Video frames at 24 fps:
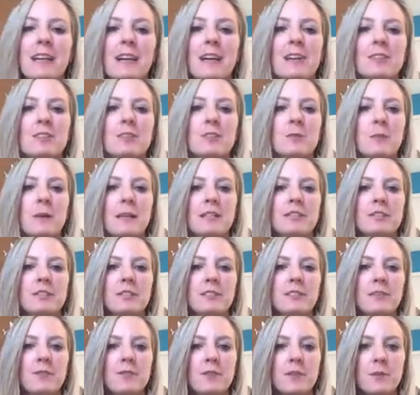I'll just wait just
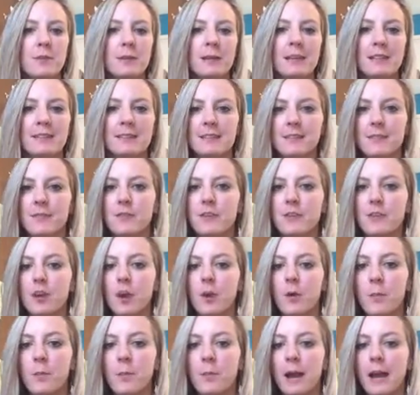a few minutes. If you
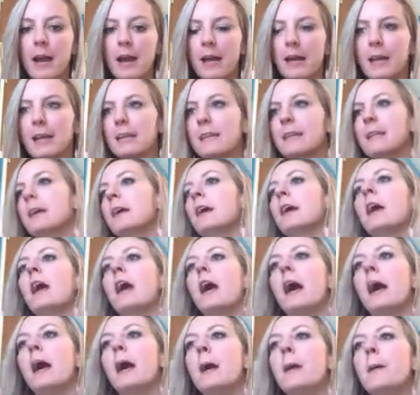don't mind
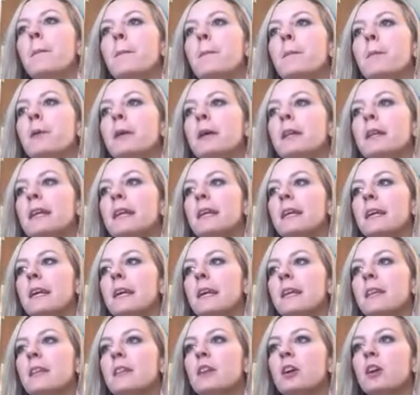putting
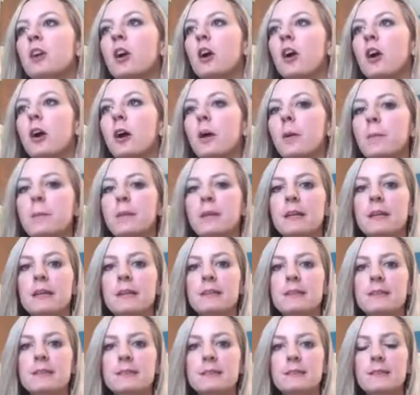in the
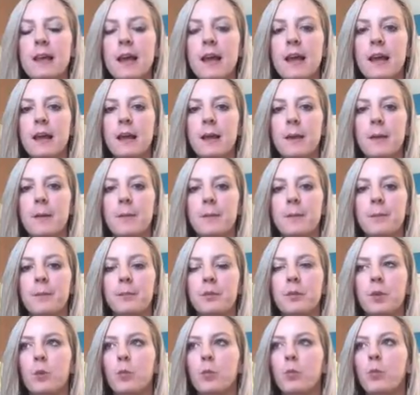comments
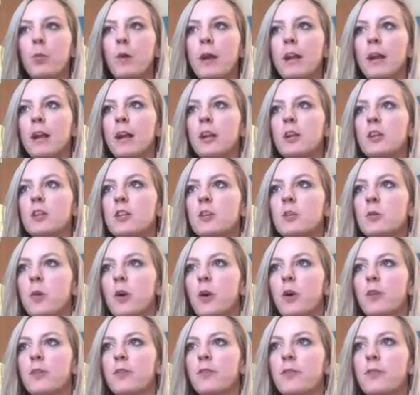where you
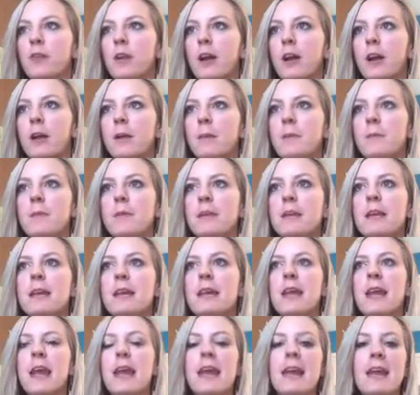are from
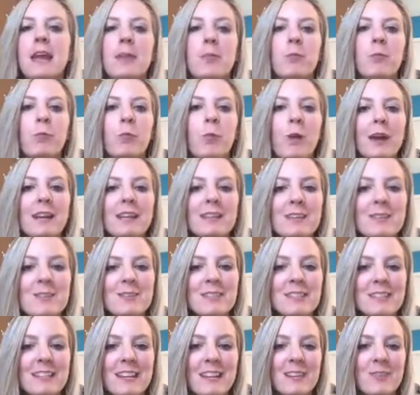and what you
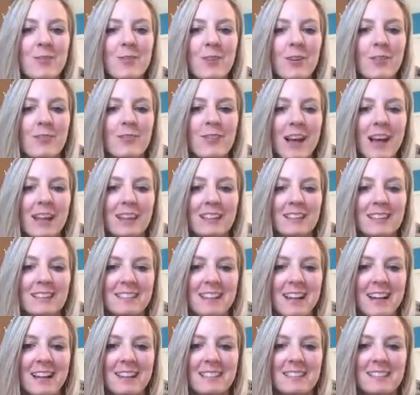did for
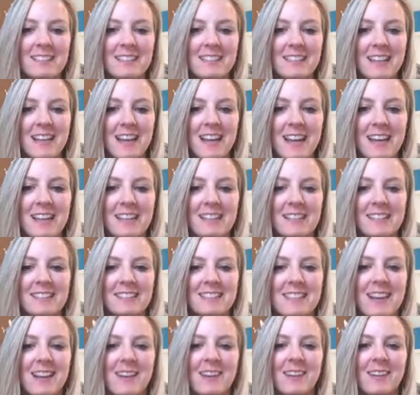Valentine's Day.
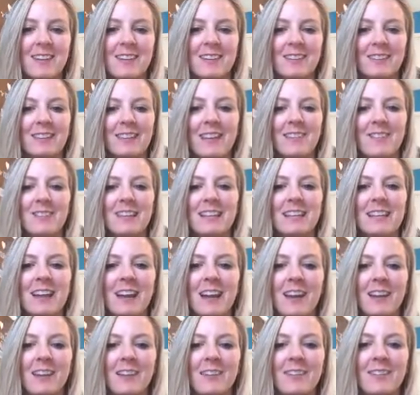So let me
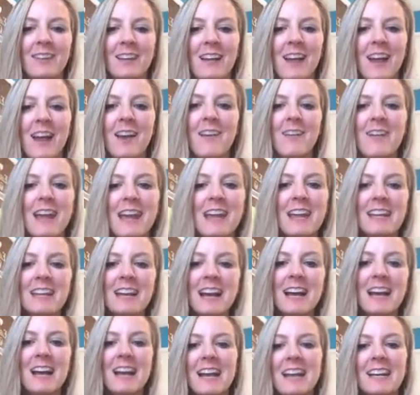know. Oh, hey
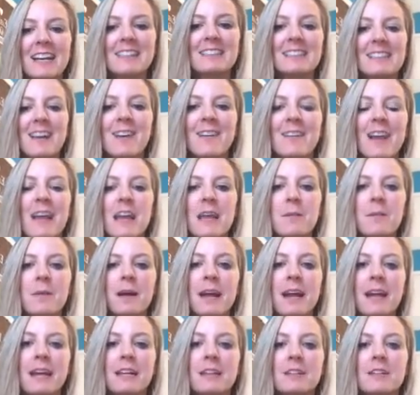guys. Oh, hey
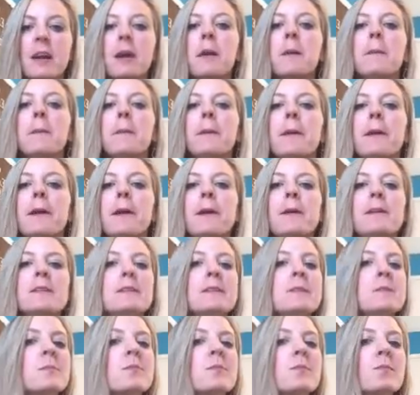Mike. Do I have
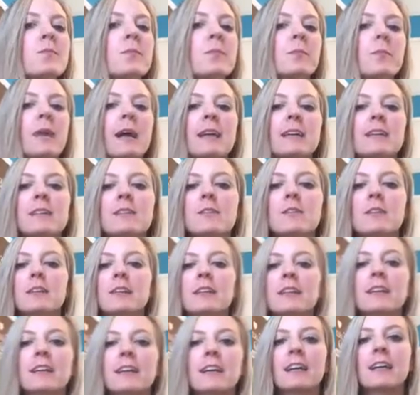boogers? Mike's really
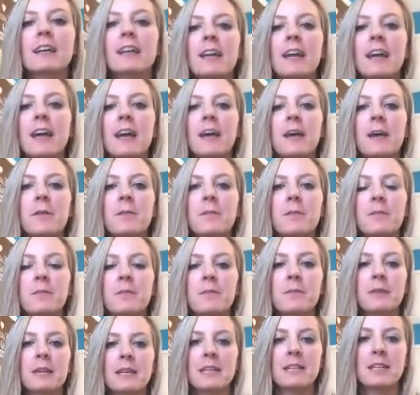good at
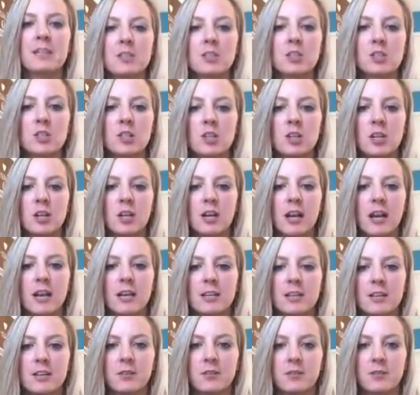making sure I
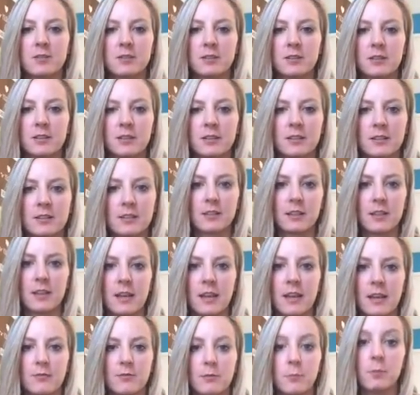don't
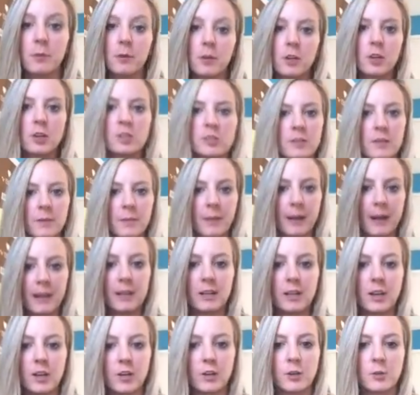have boogers in my
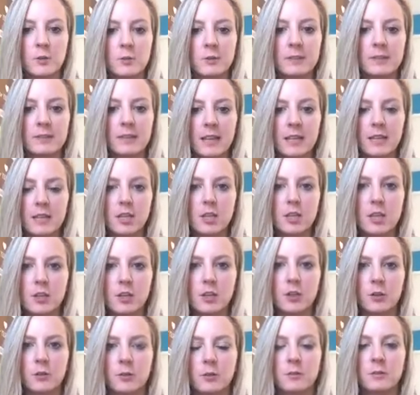nose. Thank
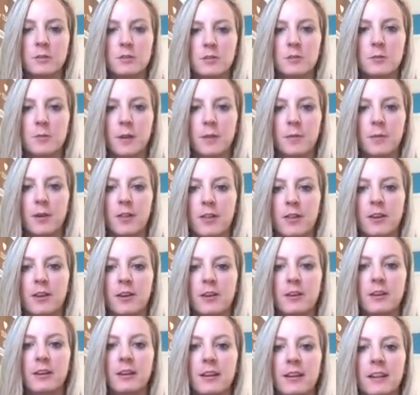you to my brother.
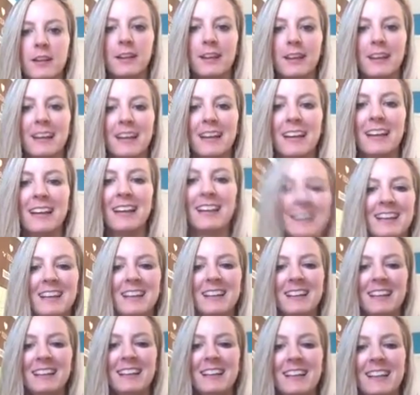
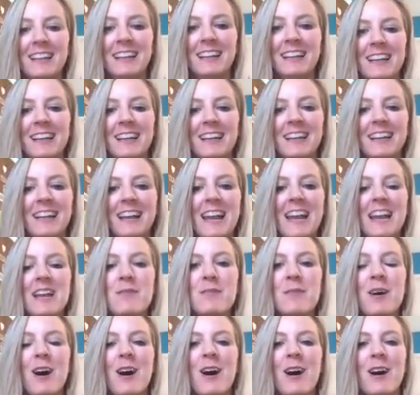Hey
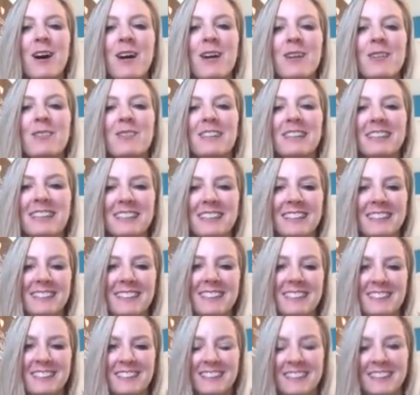Mom.
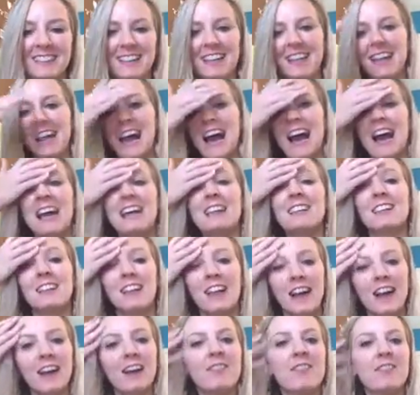I
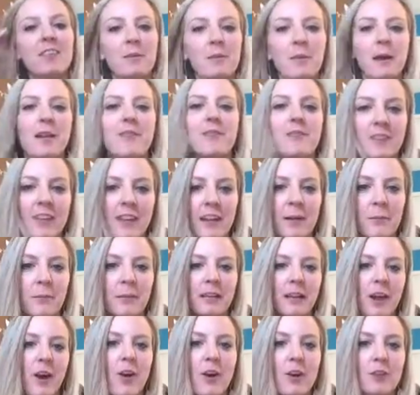love that my family
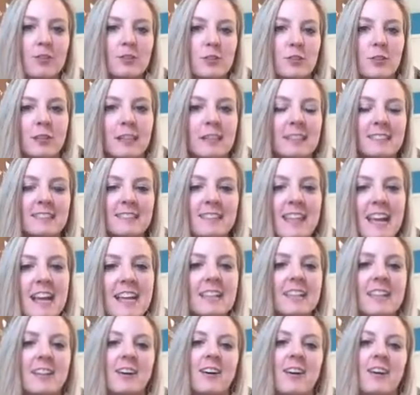all joins.
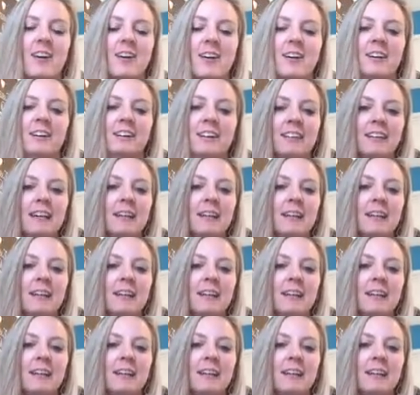Thank y'all.